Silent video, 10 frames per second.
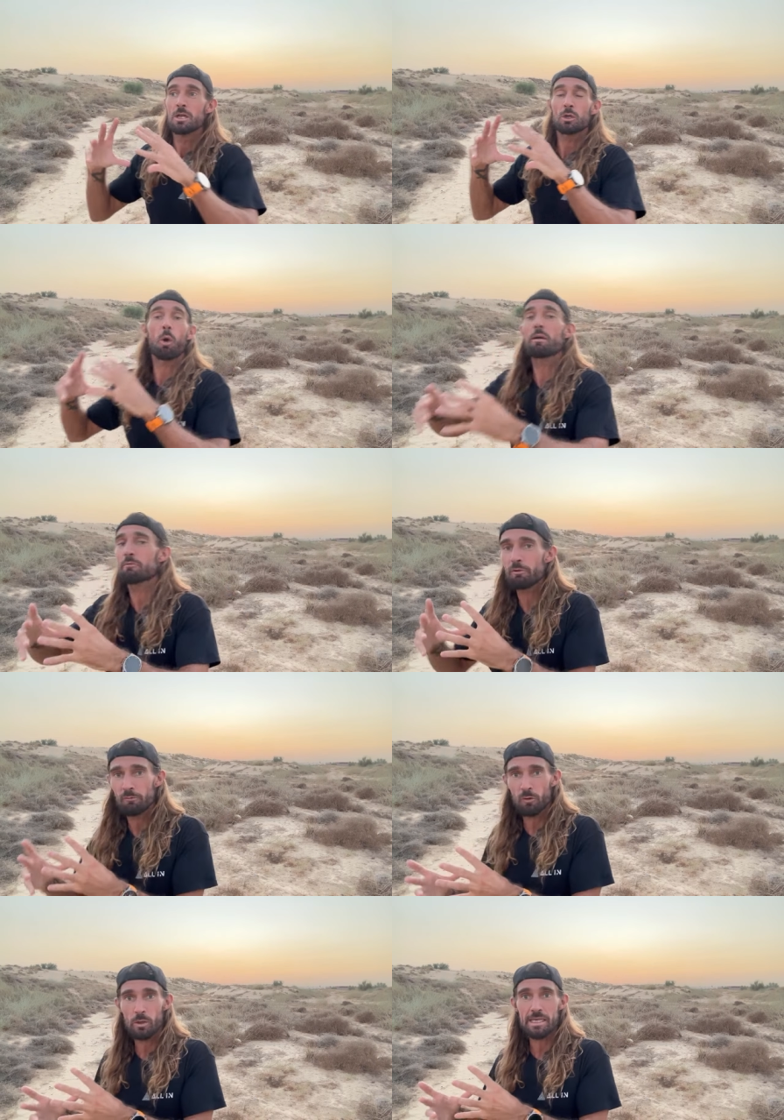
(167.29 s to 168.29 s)
Going from
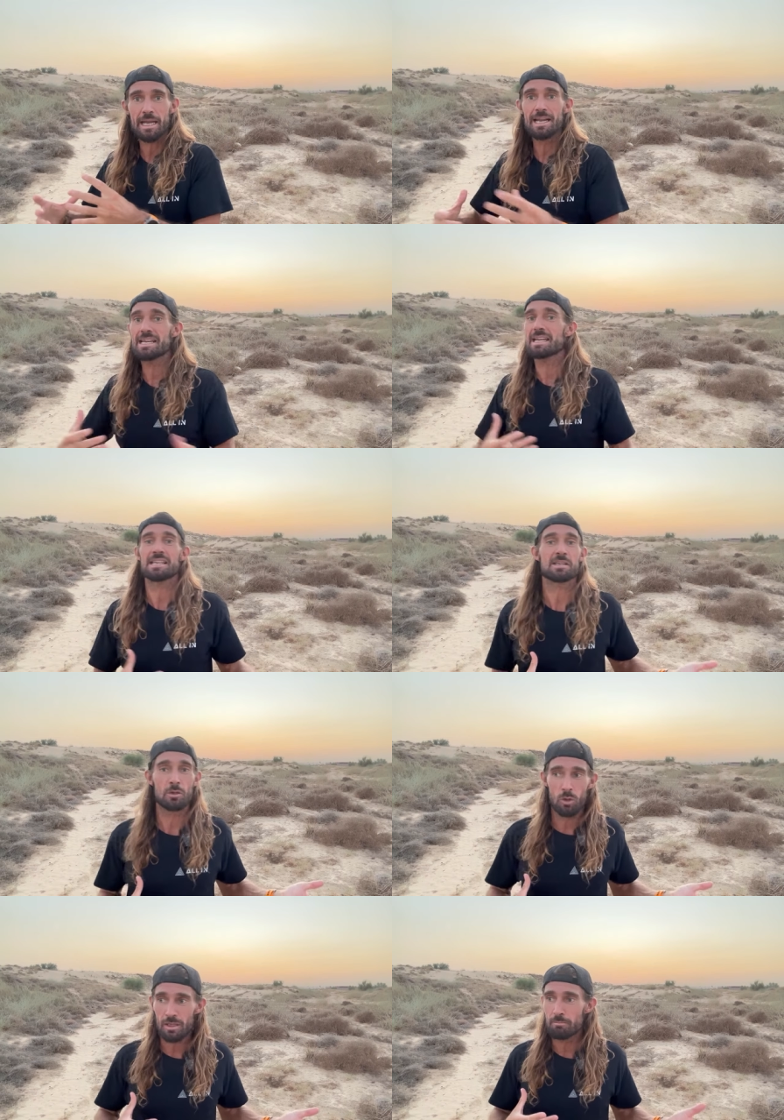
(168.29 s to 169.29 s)
40K, it's an
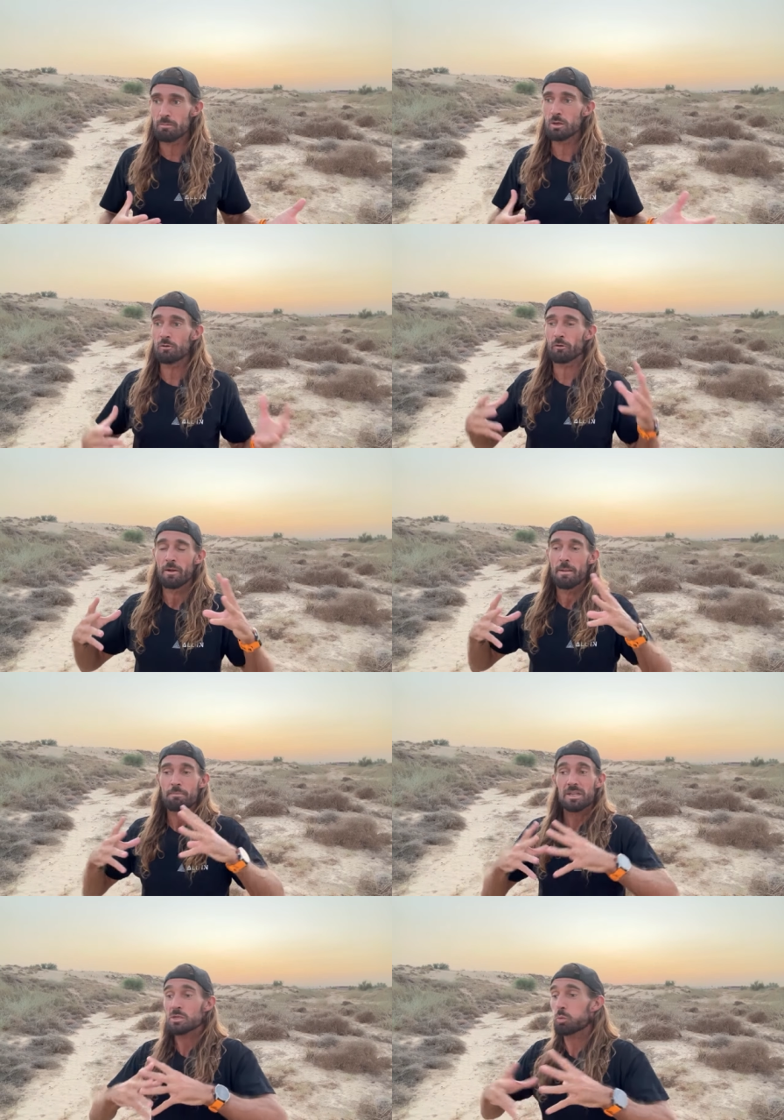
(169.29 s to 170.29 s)
all in move.
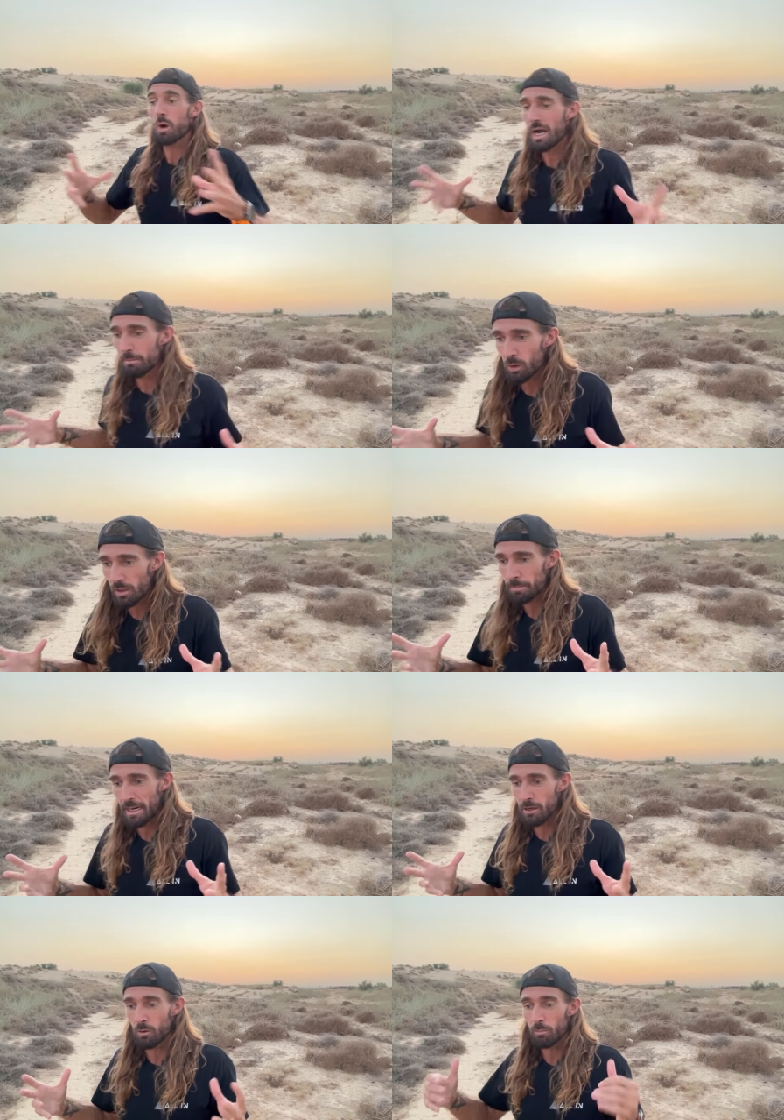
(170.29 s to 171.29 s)
It's what I'm all
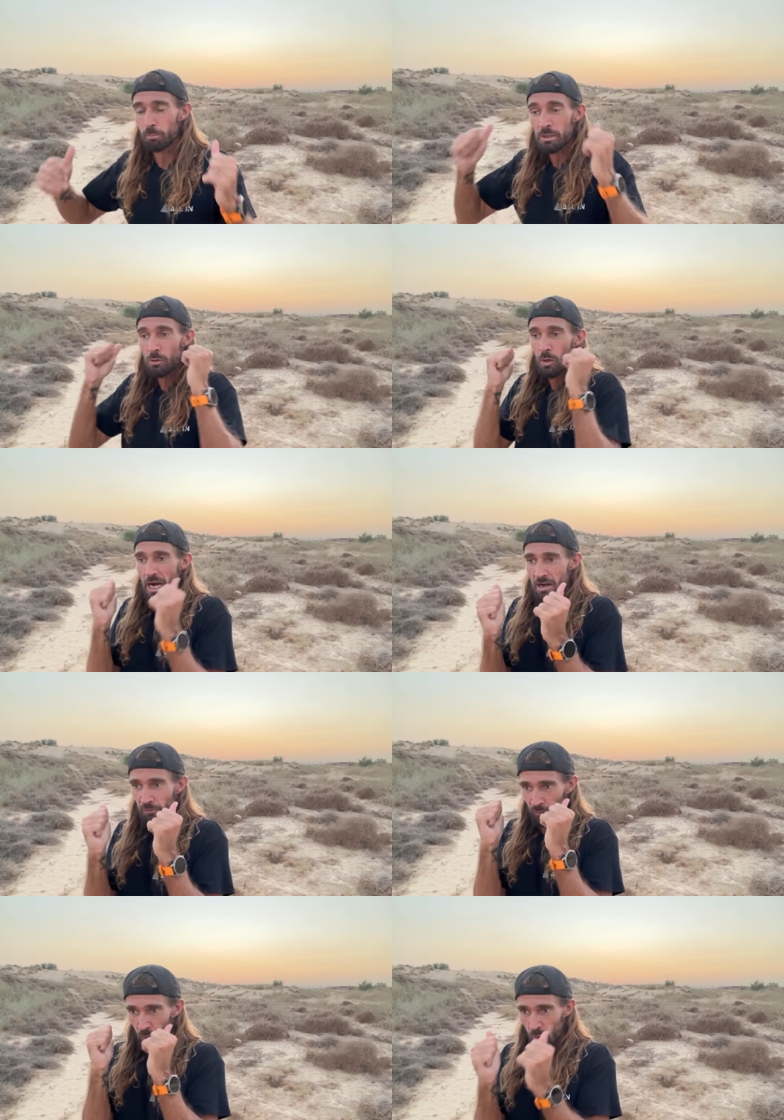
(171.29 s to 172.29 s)
about, but you
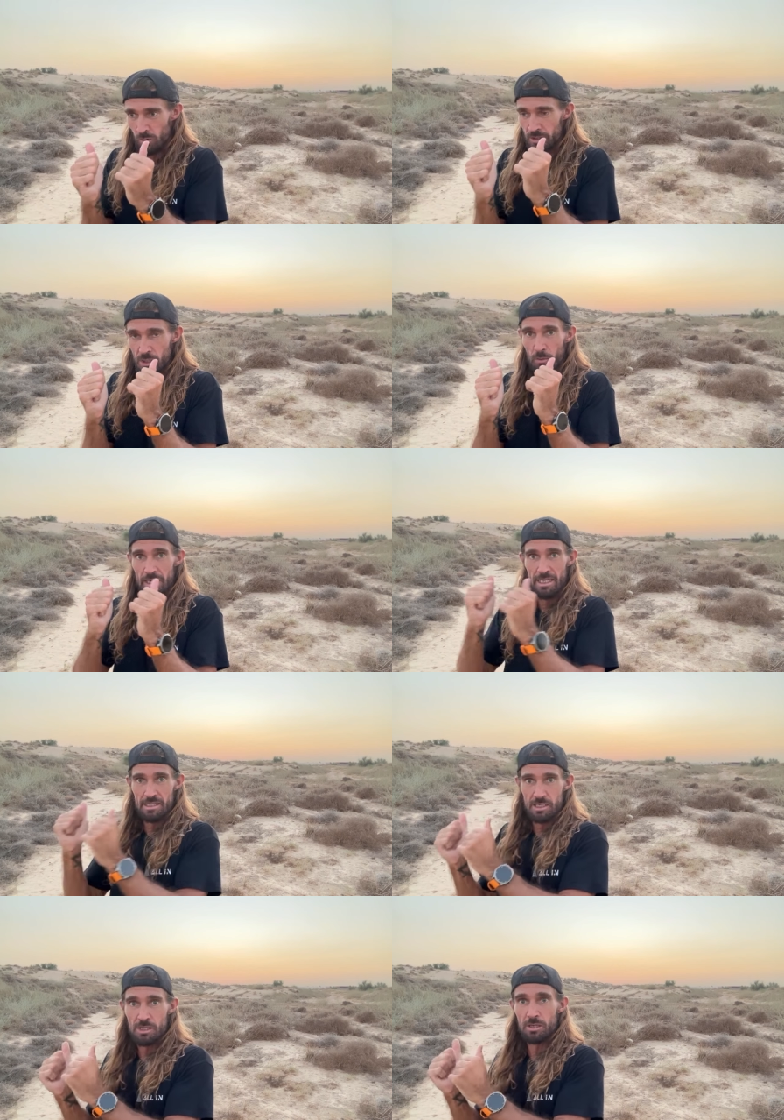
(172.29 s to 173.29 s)
have to also
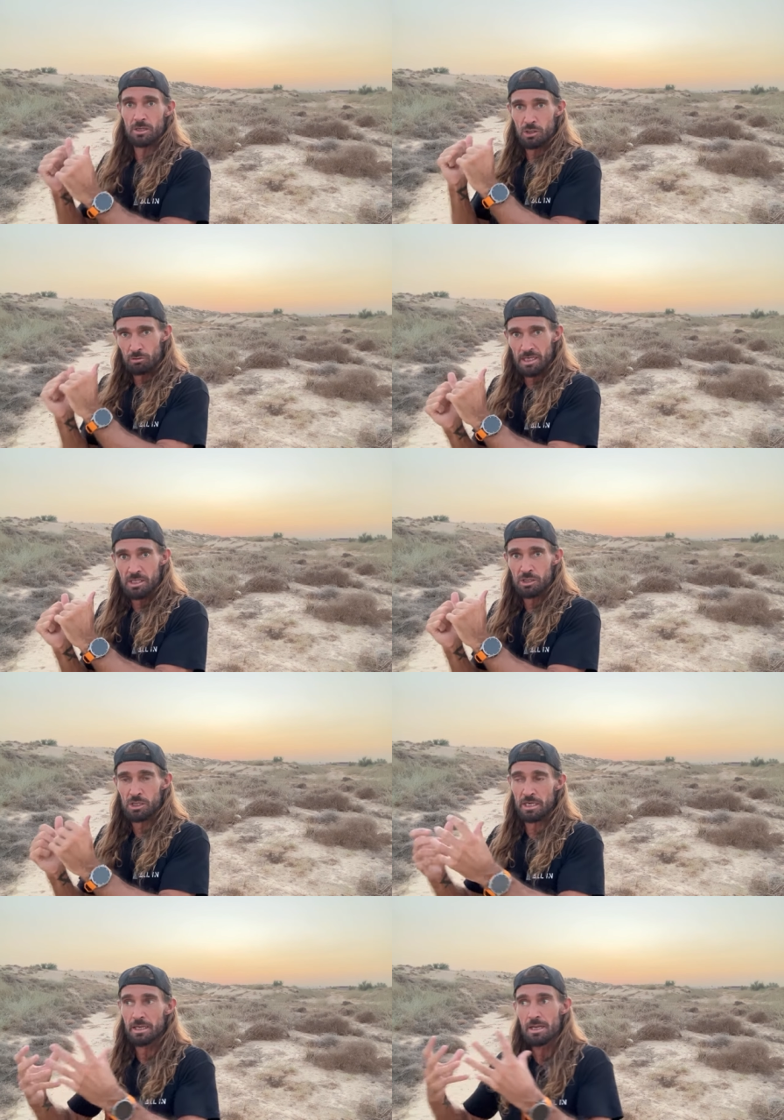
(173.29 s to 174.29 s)
insert the
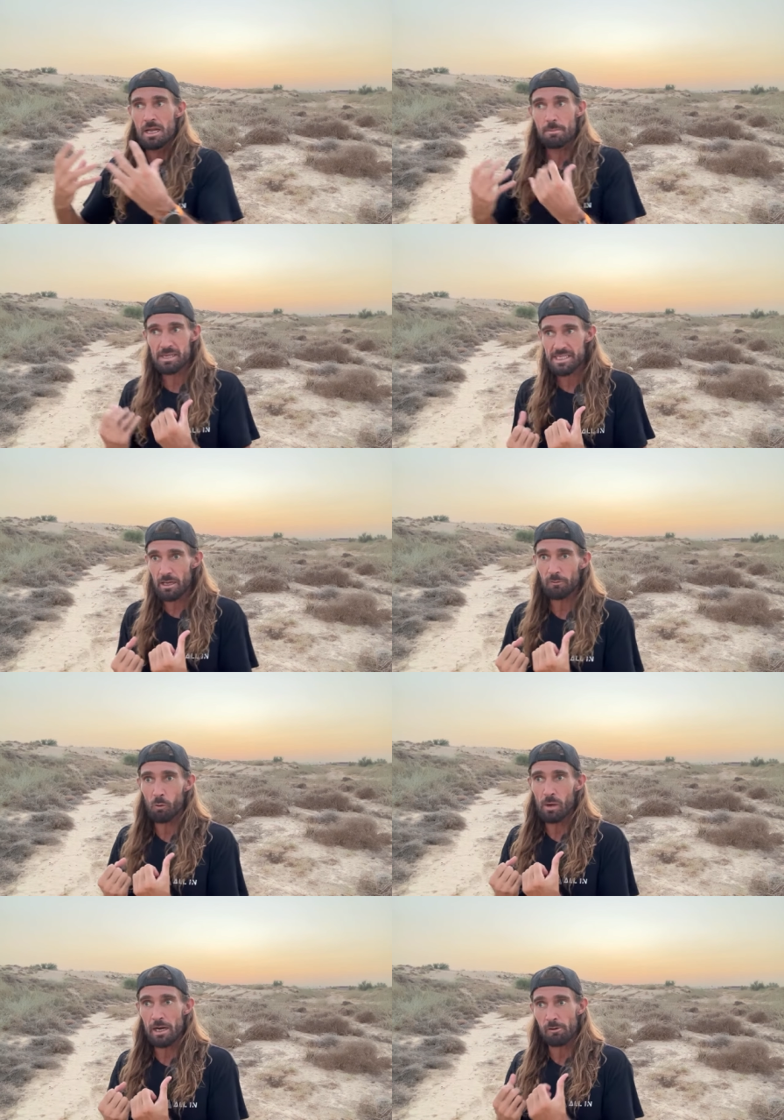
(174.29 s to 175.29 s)
strategy and be
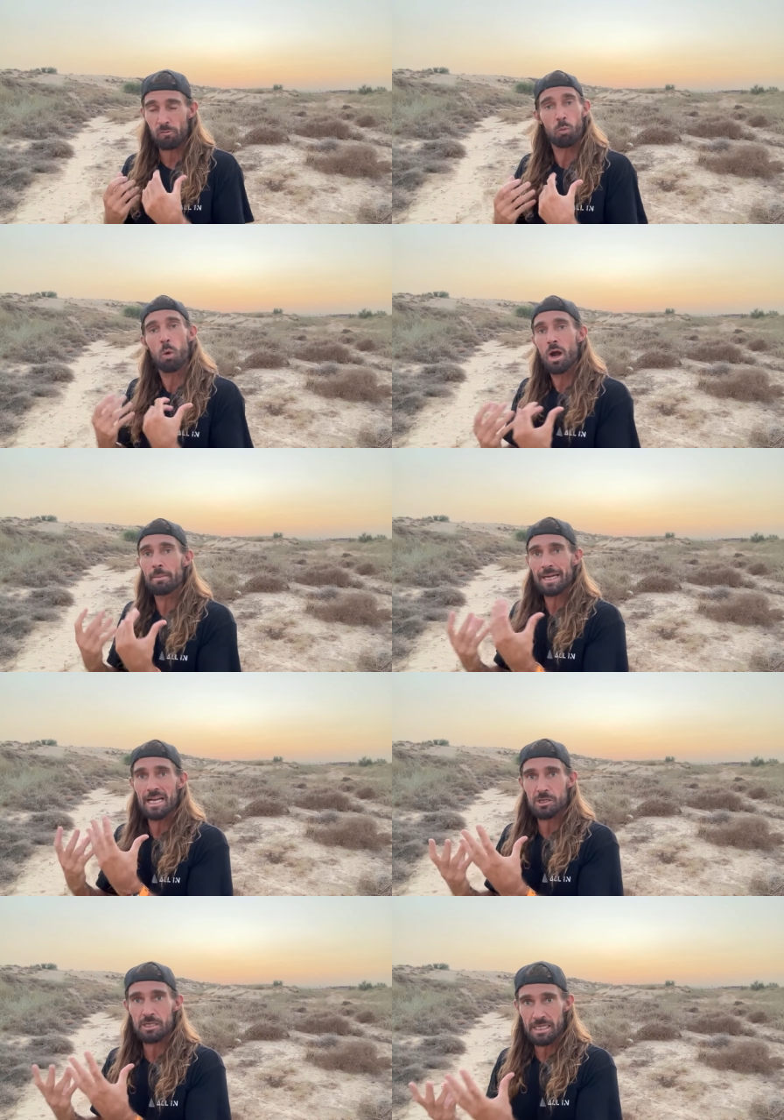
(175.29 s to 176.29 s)
self-aware of what am I
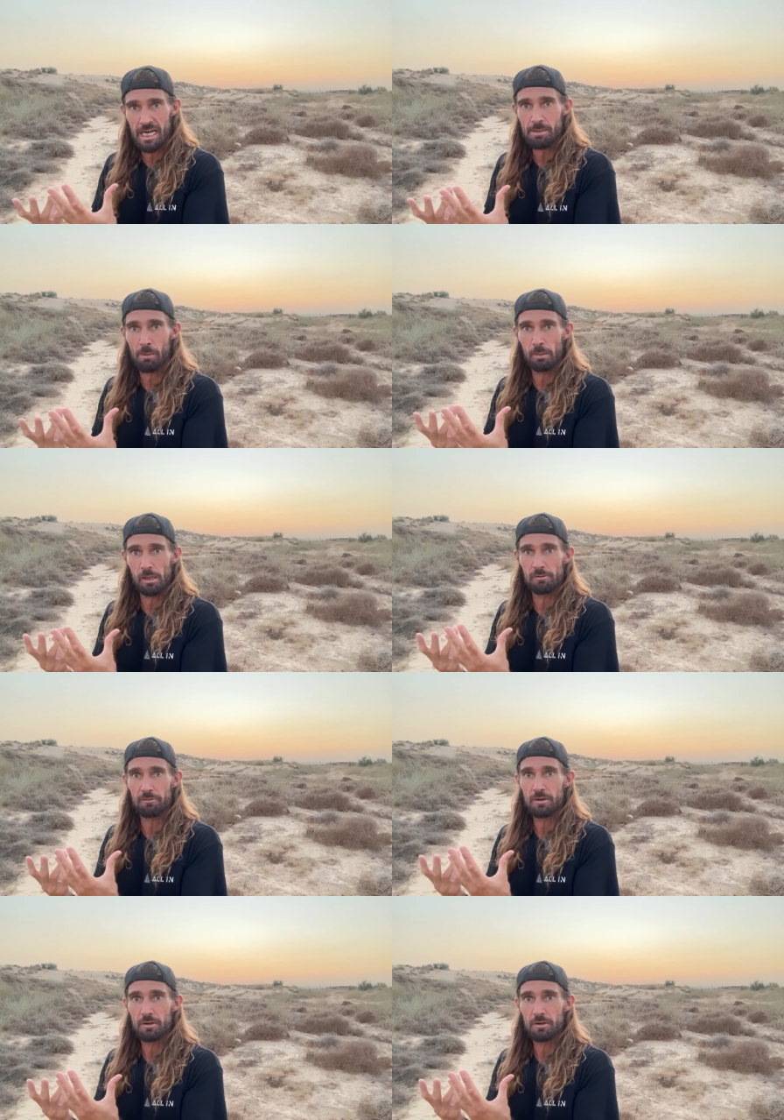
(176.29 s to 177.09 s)
actually capable of.